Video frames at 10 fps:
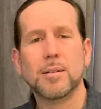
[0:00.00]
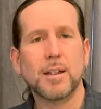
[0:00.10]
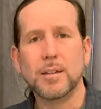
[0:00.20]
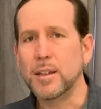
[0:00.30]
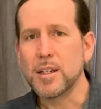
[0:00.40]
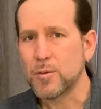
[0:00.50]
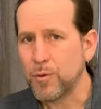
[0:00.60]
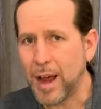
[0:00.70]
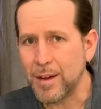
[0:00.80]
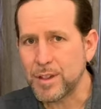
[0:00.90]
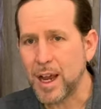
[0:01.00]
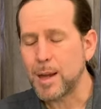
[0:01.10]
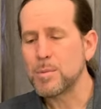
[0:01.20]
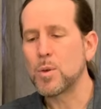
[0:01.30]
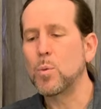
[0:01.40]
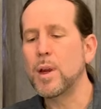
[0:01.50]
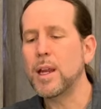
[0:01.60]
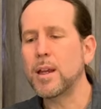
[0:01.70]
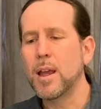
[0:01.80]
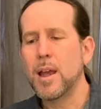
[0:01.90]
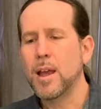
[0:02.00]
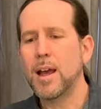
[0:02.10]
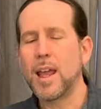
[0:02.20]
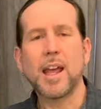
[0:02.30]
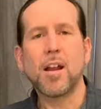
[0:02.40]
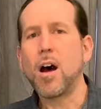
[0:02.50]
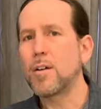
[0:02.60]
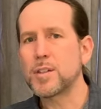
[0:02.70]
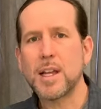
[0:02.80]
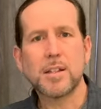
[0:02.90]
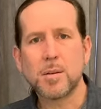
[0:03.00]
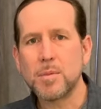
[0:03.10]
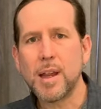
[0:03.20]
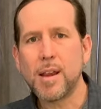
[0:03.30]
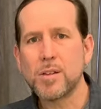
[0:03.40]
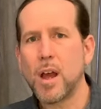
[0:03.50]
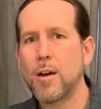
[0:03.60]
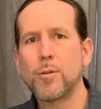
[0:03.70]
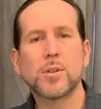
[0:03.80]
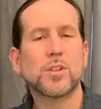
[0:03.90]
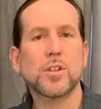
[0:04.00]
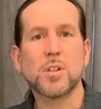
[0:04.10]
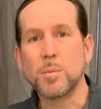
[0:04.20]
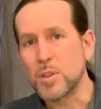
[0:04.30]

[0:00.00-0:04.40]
at least 5 times a week and offset some days off with just some